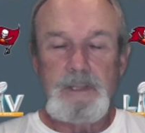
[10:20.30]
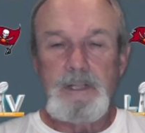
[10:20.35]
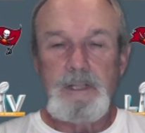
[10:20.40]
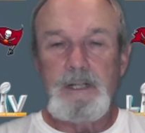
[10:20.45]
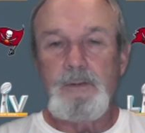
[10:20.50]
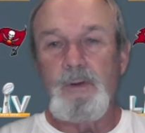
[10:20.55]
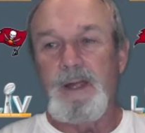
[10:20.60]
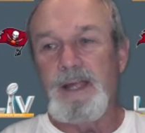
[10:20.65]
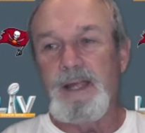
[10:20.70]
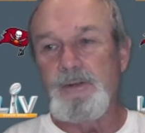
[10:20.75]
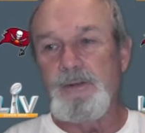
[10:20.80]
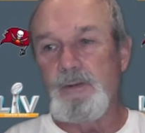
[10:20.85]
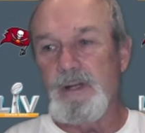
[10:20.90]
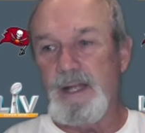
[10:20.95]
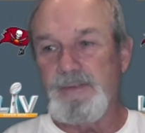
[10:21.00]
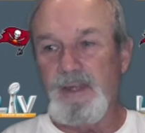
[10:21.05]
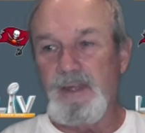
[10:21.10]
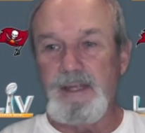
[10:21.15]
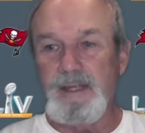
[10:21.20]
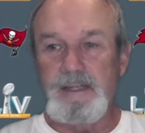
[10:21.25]
Well, Andrew, I
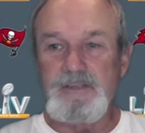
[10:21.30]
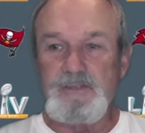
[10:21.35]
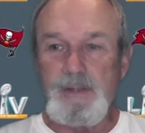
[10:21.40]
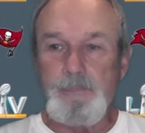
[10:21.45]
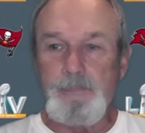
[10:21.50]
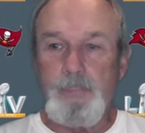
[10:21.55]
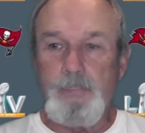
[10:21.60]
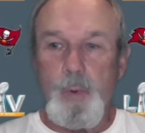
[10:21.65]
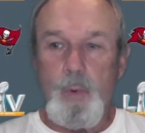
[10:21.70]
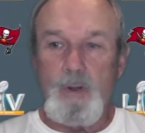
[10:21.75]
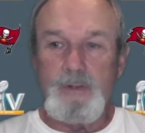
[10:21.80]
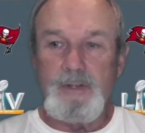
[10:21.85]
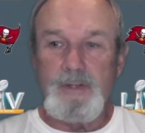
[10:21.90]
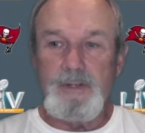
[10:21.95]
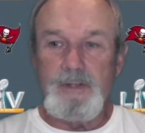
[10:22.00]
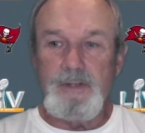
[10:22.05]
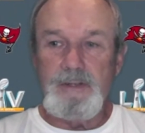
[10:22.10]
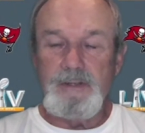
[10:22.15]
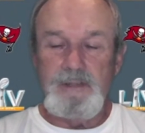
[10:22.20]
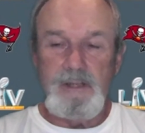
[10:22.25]
think it's important
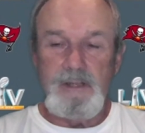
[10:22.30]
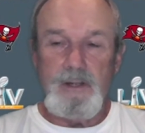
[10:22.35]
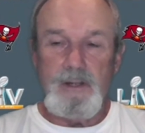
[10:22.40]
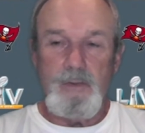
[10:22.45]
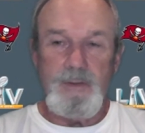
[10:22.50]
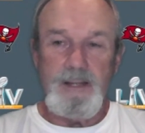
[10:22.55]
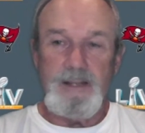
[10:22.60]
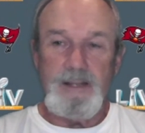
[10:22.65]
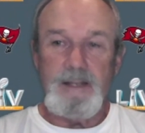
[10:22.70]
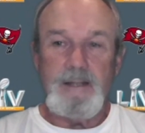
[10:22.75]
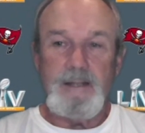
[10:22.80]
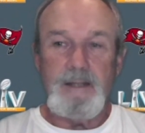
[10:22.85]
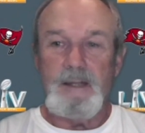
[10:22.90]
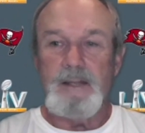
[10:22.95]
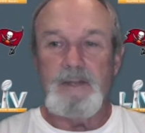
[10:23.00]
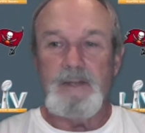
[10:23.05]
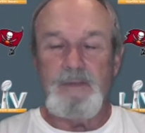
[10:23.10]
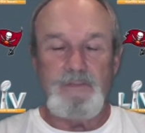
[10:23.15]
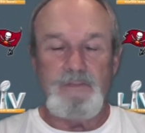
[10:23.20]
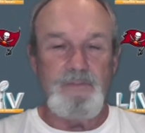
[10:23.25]
to, you know, that
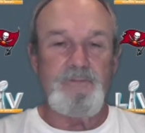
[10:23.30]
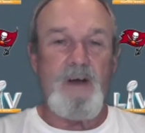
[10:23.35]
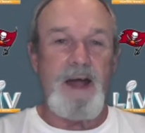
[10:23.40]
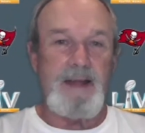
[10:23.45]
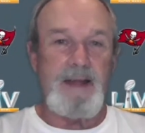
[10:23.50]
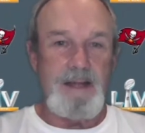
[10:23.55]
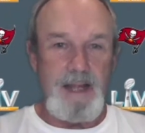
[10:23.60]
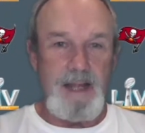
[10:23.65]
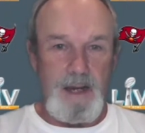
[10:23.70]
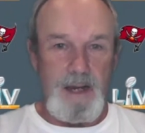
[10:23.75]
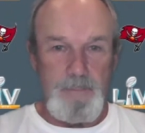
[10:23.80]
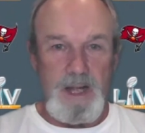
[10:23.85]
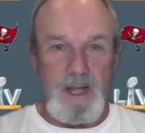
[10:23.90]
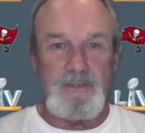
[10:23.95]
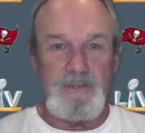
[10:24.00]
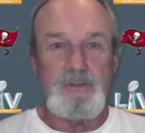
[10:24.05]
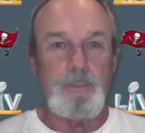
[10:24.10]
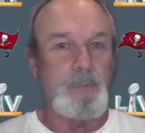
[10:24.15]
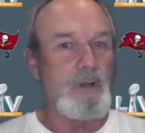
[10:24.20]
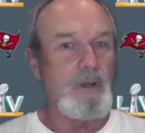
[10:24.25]
finding out
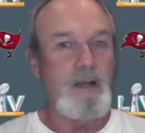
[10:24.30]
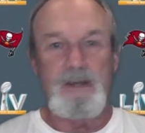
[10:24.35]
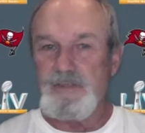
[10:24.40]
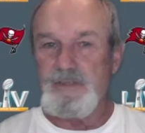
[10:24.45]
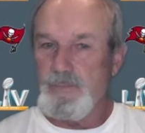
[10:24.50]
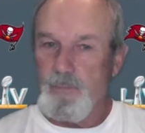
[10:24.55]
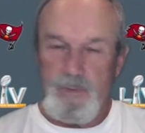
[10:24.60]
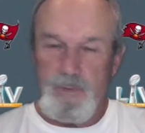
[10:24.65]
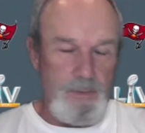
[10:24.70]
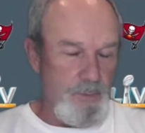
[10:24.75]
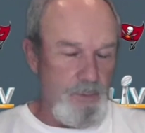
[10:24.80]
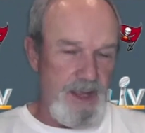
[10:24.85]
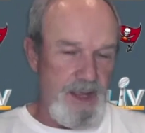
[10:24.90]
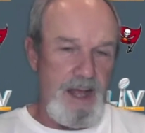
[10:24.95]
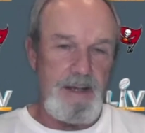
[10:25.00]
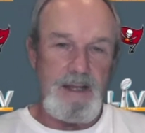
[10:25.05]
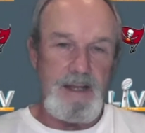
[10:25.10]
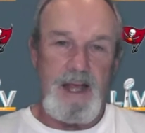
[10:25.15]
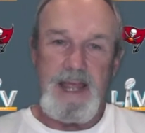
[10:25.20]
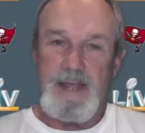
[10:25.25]
about your players and
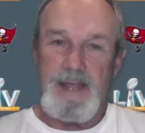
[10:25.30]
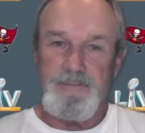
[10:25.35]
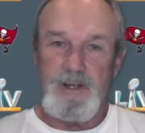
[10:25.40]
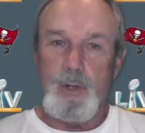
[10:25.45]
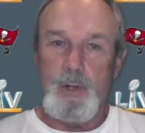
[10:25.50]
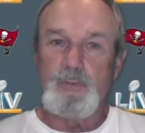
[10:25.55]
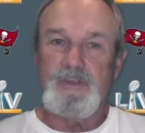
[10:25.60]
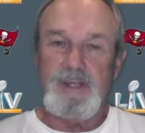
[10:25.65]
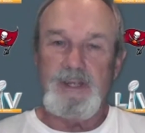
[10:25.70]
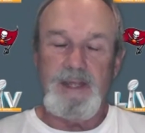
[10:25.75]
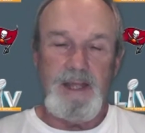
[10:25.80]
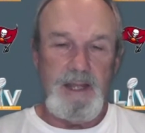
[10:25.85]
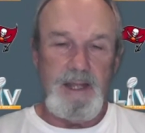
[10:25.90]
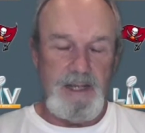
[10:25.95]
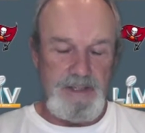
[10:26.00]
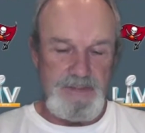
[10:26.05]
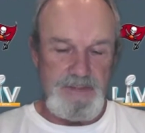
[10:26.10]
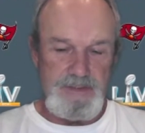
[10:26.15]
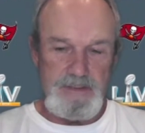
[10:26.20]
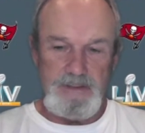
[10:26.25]
without having
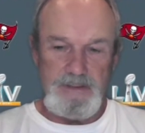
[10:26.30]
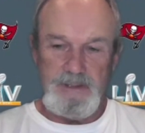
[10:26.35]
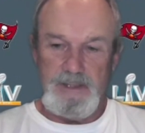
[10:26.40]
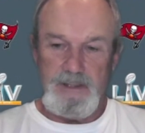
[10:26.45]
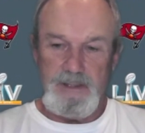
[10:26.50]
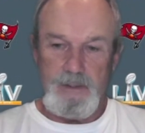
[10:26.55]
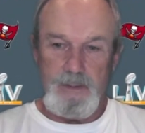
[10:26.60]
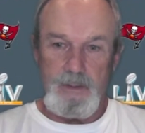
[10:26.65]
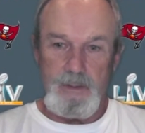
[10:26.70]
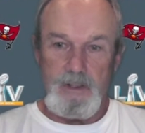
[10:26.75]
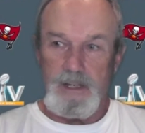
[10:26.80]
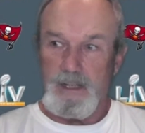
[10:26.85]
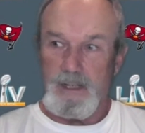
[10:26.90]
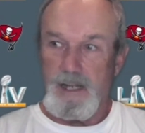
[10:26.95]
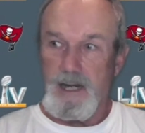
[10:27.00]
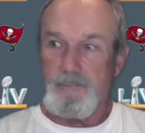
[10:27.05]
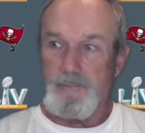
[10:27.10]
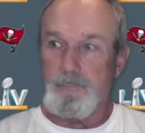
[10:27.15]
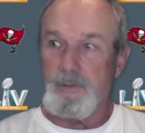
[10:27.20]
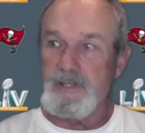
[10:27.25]
OTAs and, you know, a
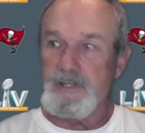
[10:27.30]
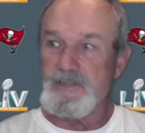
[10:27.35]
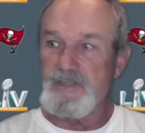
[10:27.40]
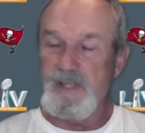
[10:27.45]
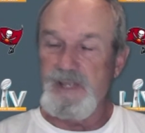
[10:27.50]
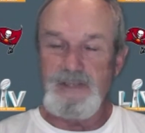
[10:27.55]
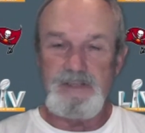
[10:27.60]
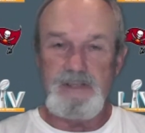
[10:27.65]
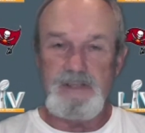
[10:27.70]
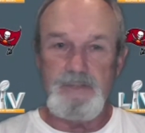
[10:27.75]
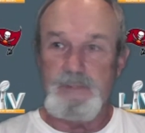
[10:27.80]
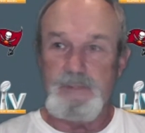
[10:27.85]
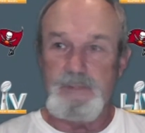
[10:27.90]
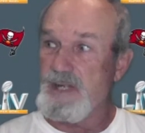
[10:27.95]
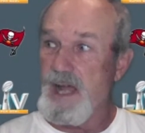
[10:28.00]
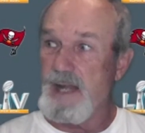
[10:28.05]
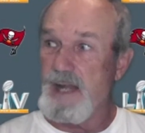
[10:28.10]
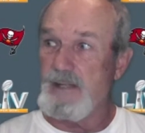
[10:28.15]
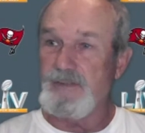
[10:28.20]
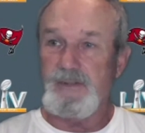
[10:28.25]
lot of preseason, it was
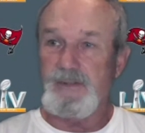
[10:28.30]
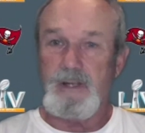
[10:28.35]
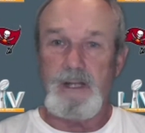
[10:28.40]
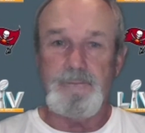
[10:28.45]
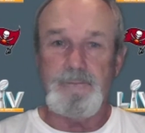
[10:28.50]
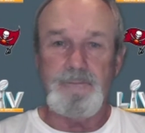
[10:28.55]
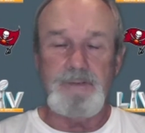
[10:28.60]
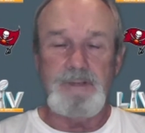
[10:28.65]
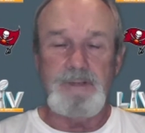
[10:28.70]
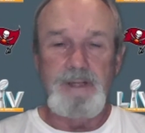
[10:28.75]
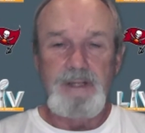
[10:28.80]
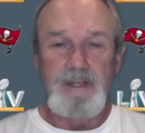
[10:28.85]
kind of tough. And